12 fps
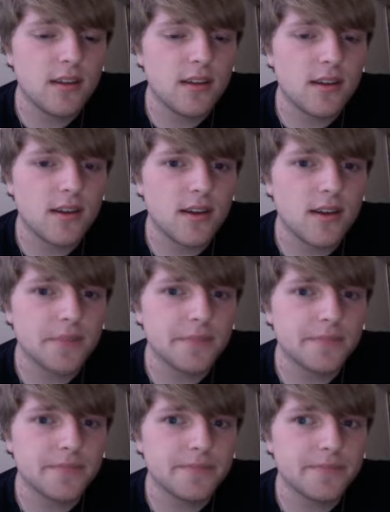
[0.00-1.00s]
um,
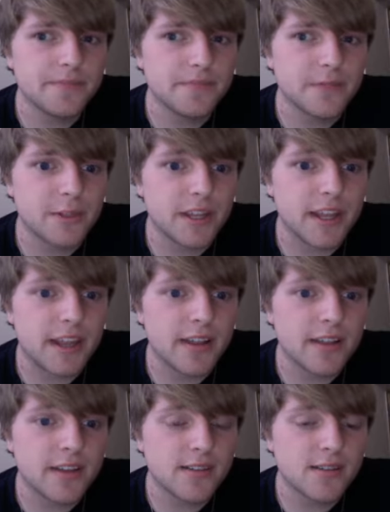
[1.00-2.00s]
look like
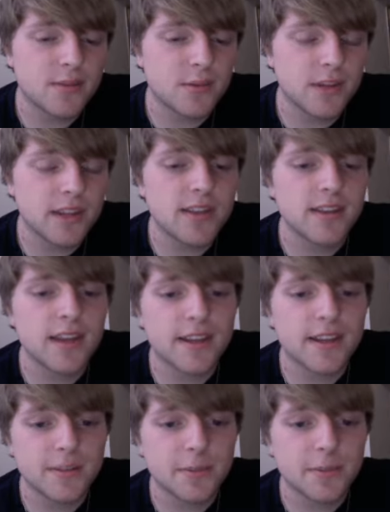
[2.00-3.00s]
aliens, what I think that
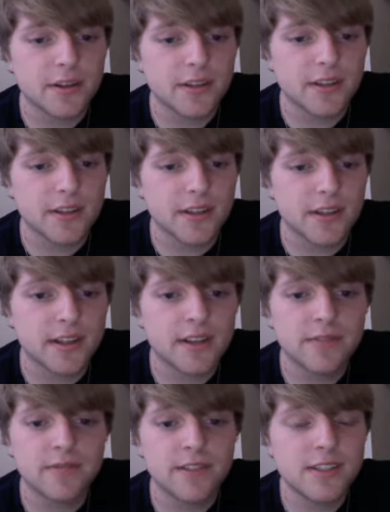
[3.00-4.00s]
is personally, and
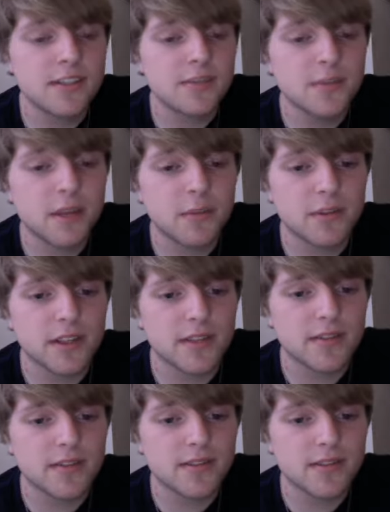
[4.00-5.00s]
if this is just my
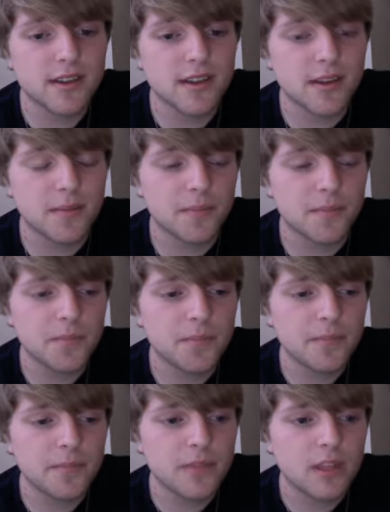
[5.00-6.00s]
beliefs,
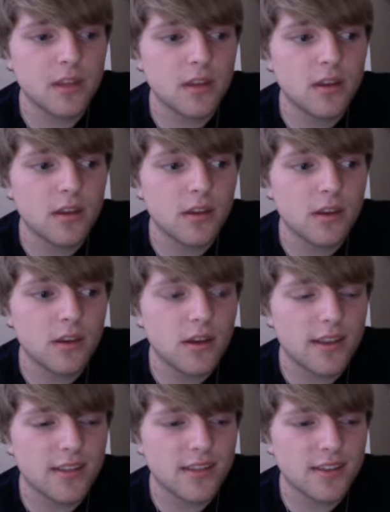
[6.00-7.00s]

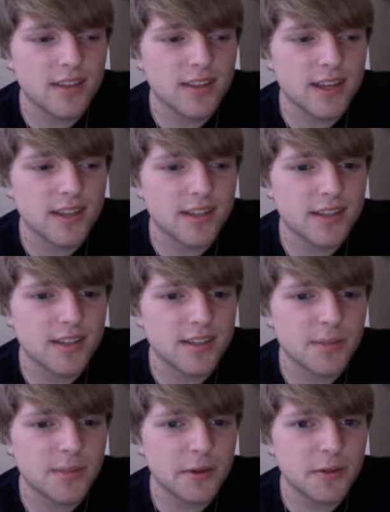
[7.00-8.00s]
I think that that is a
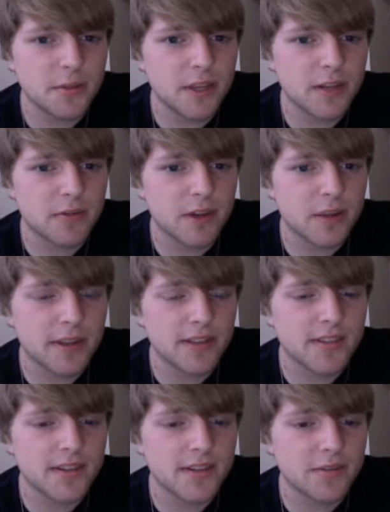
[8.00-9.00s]
spiritual being wrapping
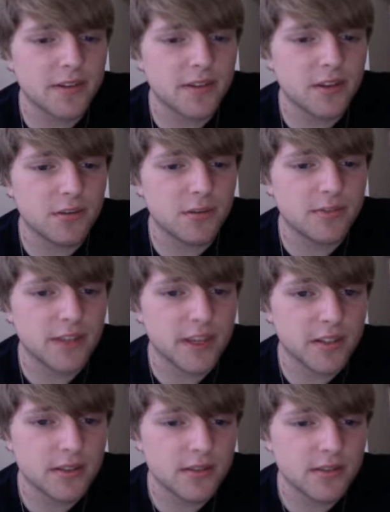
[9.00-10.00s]
itself in human
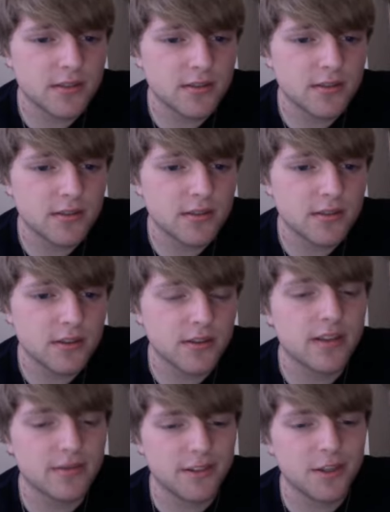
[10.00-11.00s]
flesh, or
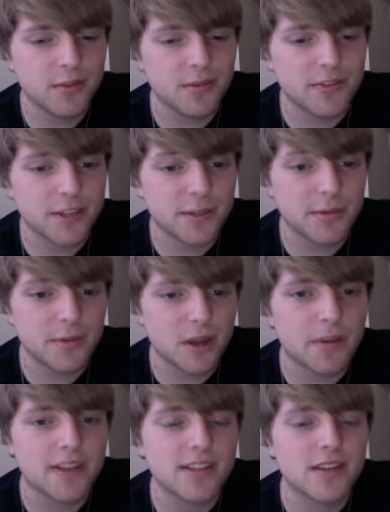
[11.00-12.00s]
not human flesh,
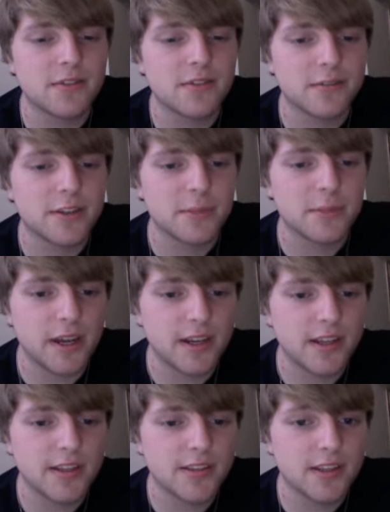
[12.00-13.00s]
wrapping itself in a flesh
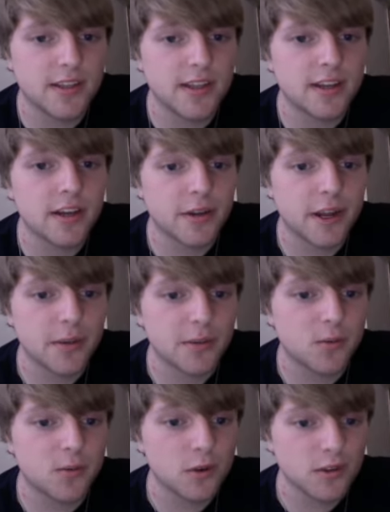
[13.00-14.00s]
body so that they can interact with
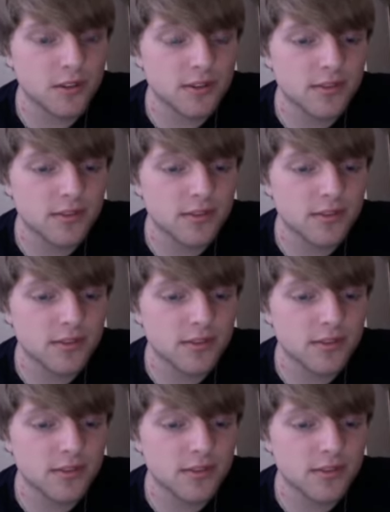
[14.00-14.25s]
the world